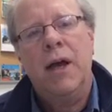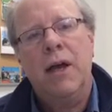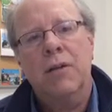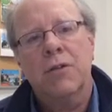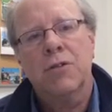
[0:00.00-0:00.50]

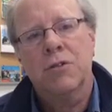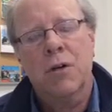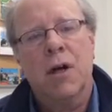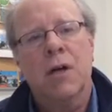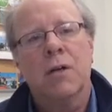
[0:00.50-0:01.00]
Atlas
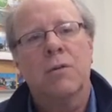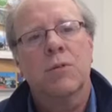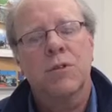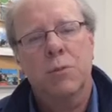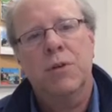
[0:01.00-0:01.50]
Shrugged,
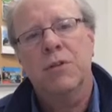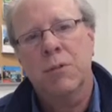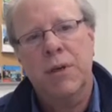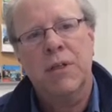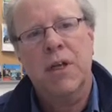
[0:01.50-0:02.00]
which appears
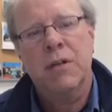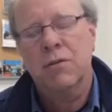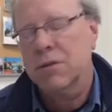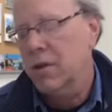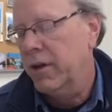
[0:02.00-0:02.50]
about 10
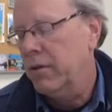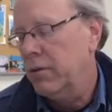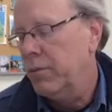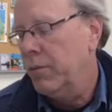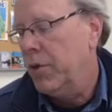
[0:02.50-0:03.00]
years later.